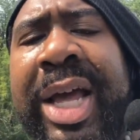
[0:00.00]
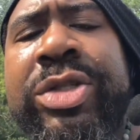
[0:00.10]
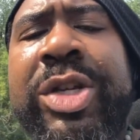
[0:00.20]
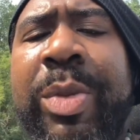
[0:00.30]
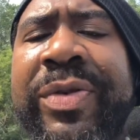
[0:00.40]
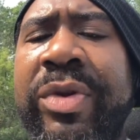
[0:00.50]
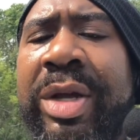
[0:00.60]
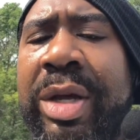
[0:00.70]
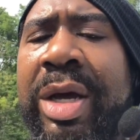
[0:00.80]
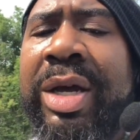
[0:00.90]
Thank you so much
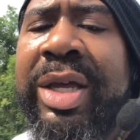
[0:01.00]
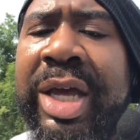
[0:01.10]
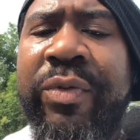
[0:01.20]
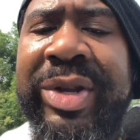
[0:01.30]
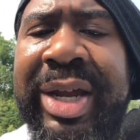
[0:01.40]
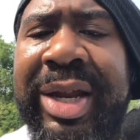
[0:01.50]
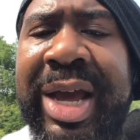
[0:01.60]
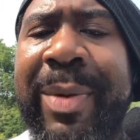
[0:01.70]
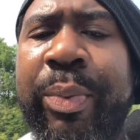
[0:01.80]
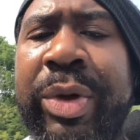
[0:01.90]
for the gift,
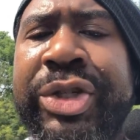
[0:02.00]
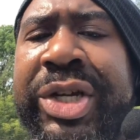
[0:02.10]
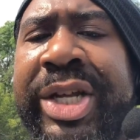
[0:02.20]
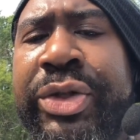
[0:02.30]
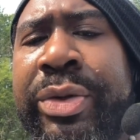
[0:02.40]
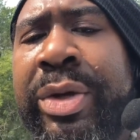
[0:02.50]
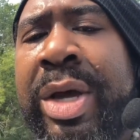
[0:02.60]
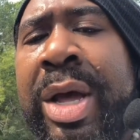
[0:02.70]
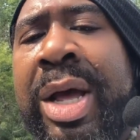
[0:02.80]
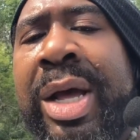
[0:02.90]
Nene. I appreciate you.